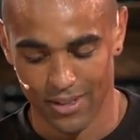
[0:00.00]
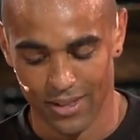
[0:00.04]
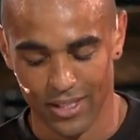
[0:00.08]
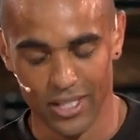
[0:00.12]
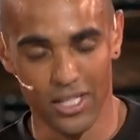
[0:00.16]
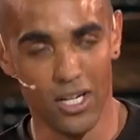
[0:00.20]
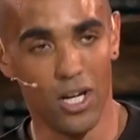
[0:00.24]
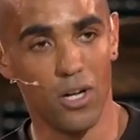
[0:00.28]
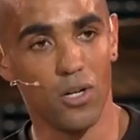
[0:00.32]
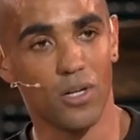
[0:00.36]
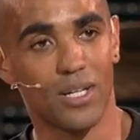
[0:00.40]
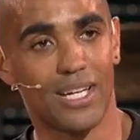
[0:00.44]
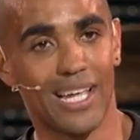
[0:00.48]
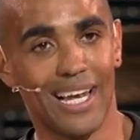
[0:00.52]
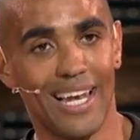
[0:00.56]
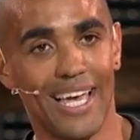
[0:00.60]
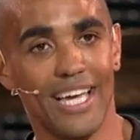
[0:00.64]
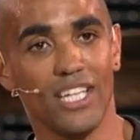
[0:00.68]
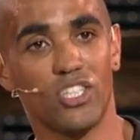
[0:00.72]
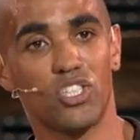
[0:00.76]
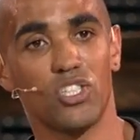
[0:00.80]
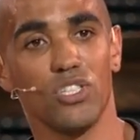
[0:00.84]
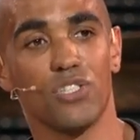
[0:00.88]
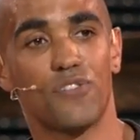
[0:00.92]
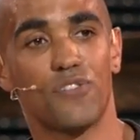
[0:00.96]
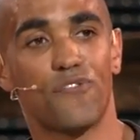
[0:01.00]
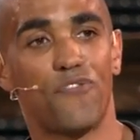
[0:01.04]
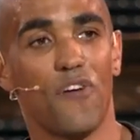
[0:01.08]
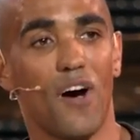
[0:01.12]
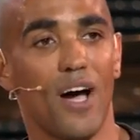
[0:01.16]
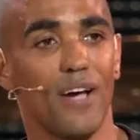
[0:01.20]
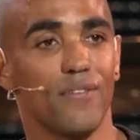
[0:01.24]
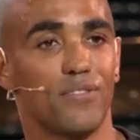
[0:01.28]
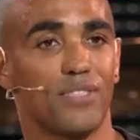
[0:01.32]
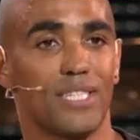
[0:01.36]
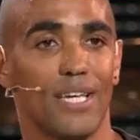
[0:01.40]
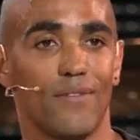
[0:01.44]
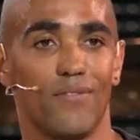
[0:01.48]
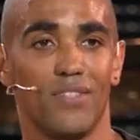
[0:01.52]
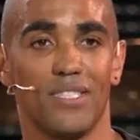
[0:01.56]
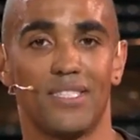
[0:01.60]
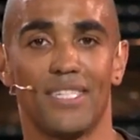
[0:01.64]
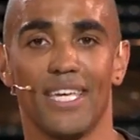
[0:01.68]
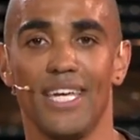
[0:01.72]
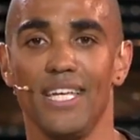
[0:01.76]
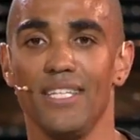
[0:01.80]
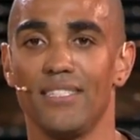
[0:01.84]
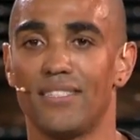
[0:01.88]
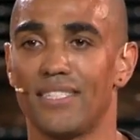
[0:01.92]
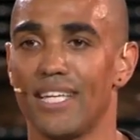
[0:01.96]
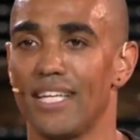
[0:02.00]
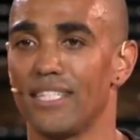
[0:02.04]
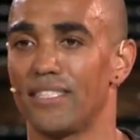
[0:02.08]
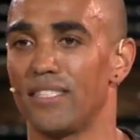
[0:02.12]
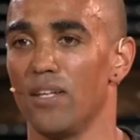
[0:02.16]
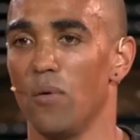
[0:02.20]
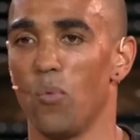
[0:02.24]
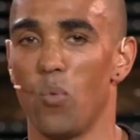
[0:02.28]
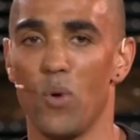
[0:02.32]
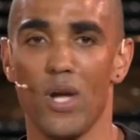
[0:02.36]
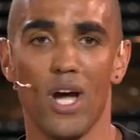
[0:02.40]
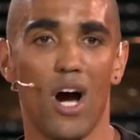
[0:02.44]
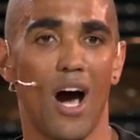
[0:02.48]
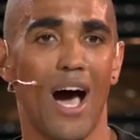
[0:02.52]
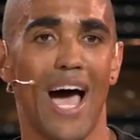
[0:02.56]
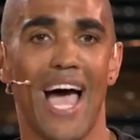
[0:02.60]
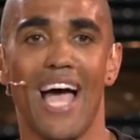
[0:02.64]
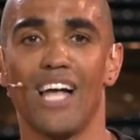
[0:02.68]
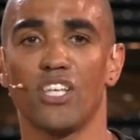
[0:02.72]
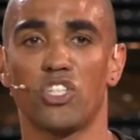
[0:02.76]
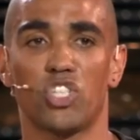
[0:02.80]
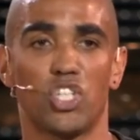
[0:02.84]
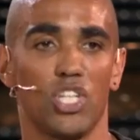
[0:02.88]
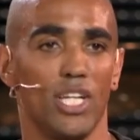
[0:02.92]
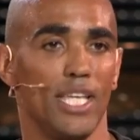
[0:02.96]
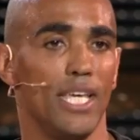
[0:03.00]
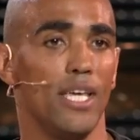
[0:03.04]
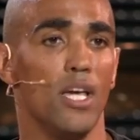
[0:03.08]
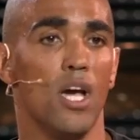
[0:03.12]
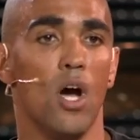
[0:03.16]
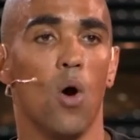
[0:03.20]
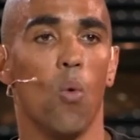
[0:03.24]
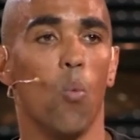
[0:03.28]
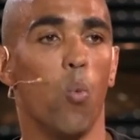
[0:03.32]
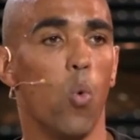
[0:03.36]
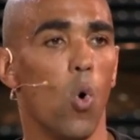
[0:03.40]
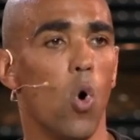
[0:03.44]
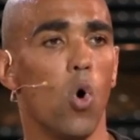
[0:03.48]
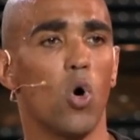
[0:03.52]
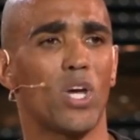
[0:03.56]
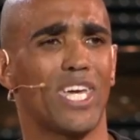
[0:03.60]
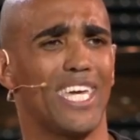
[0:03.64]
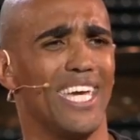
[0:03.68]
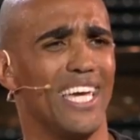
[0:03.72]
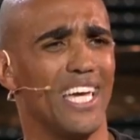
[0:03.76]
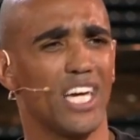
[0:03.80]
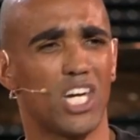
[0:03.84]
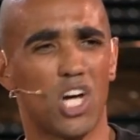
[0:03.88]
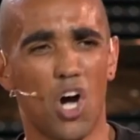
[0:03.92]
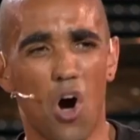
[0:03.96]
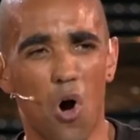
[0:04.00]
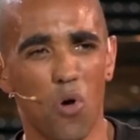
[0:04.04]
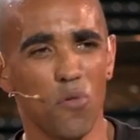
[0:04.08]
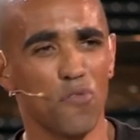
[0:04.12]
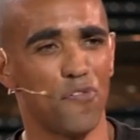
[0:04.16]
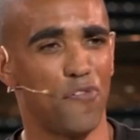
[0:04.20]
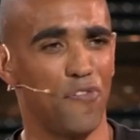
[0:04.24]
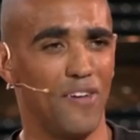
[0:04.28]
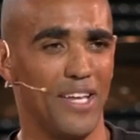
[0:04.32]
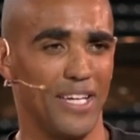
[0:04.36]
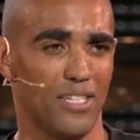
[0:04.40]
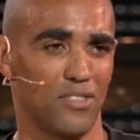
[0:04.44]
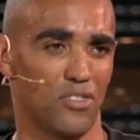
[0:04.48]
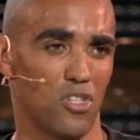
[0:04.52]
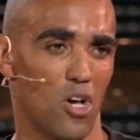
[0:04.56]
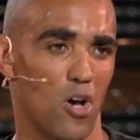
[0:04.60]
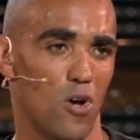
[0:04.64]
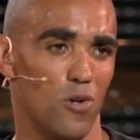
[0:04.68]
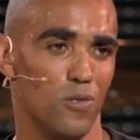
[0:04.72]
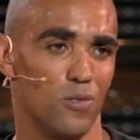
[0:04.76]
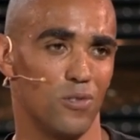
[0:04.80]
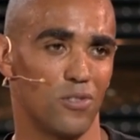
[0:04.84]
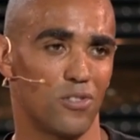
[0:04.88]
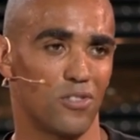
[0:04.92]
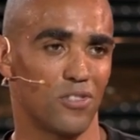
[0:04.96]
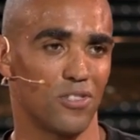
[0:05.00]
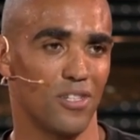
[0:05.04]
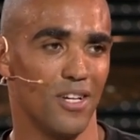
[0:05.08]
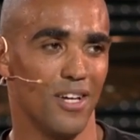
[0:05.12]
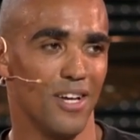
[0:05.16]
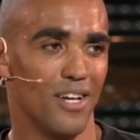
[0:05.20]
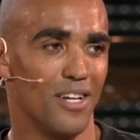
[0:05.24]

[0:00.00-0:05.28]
You know, Galatians 5:17 says that we are actually walking conflict zones,